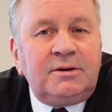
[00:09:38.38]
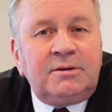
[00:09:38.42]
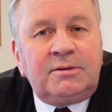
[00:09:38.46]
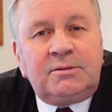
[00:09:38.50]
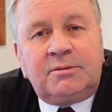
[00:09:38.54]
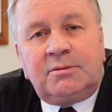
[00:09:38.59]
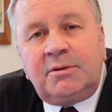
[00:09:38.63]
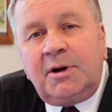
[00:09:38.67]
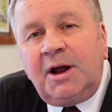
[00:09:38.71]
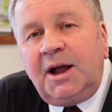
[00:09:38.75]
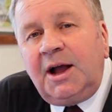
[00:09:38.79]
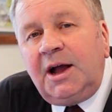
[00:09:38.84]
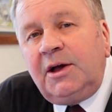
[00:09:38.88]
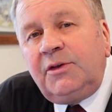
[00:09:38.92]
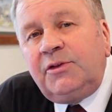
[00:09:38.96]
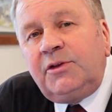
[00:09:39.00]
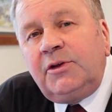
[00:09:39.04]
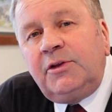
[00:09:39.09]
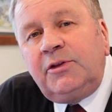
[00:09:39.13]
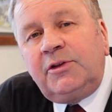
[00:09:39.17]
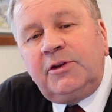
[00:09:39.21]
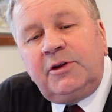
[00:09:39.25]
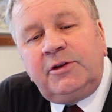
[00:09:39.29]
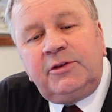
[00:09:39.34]

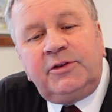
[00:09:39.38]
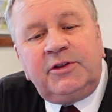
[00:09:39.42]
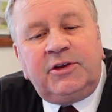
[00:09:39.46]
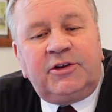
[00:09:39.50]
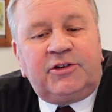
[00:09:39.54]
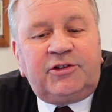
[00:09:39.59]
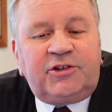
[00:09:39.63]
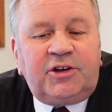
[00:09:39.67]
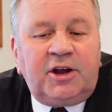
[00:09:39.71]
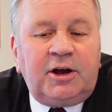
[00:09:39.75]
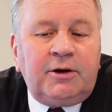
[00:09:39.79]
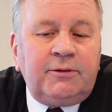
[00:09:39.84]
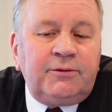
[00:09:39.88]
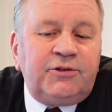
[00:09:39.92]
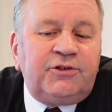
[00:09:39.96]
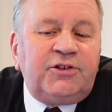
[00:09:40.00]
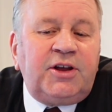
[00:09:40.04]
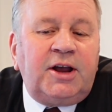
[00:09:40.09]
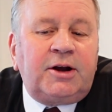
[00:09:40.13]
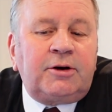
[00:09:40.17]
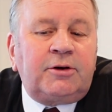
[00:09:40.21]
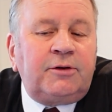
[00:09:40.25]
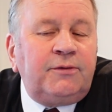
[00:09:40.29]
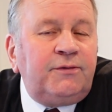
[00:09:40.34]
rather than the
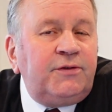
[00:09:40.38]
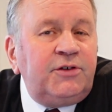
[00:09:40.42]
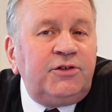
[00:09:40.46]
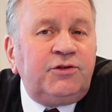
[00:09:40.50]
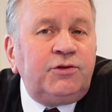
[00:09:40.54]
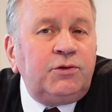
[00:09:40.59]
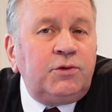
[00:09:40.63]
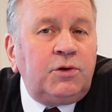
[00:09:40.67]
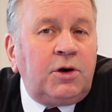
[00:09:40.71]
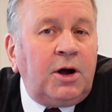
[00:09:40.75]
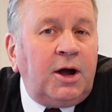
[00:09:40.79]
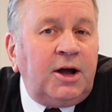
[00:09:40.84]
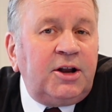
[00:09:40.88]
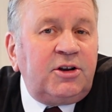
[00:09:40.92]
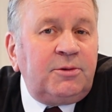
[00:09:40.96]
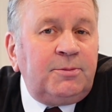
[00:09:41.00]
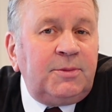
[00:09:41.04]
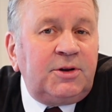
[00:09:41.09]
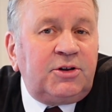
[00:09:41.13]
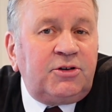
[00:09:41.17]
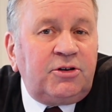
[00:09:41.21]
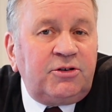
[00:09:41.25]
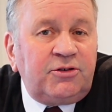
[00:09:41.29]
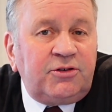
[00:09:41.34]
self-sacrificial kind
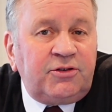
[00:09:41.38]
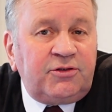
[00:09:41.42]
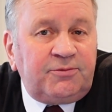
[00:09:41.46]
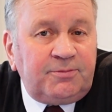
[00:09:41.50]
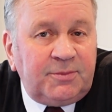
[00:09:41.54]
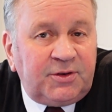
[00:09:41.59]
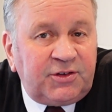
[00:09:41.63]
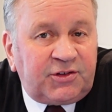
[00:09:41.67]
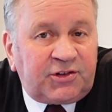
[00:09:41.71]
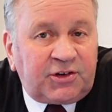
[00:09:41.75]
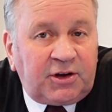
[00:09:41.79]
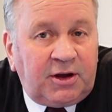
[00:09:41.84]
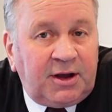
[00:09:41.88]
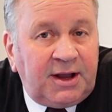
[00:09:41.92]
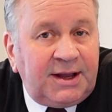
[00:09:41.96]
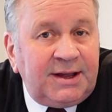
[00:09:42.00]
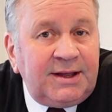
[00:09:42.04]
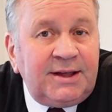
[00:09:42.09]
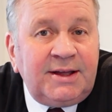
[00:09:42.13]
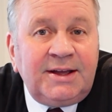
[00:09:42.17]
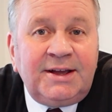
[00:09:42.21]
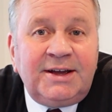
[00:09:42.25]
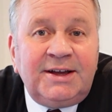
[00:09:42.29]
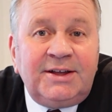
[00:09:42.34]
of
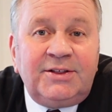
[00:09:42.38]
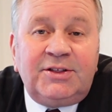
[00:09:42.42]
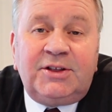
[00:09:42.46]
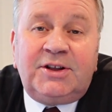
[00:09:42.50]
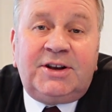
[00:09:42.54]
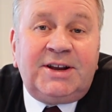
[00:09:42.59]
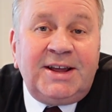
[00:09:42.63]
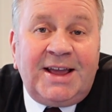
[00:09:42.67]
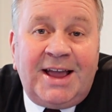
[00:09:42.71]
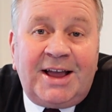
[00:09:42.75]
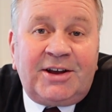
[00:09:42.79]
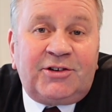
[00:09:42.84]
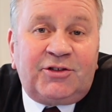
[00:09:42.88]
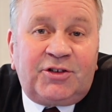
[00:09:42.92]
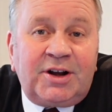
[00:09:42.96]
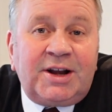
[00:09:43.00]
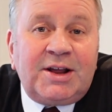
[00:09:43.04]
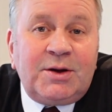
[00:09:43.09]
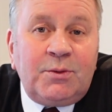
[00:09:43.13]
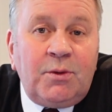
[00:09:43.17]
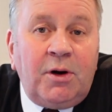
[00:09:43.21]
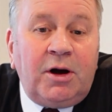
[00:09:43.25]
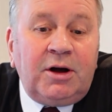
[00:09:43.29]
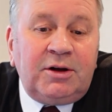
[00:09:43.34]
Messiah that he
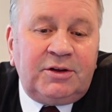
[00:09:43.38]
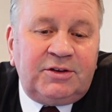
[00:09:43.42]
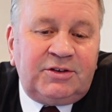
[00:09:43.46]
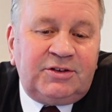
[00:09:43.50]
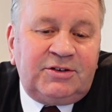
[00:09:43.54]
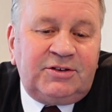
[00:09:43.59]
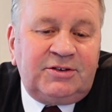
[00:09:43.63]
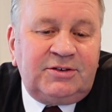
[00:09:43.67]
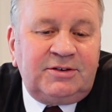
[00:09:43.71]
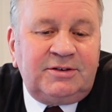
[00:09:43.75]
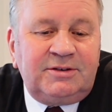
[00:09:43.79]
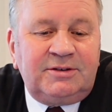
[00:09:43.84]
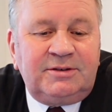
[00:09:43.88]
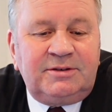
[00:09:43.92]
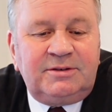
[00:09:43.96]
actually was.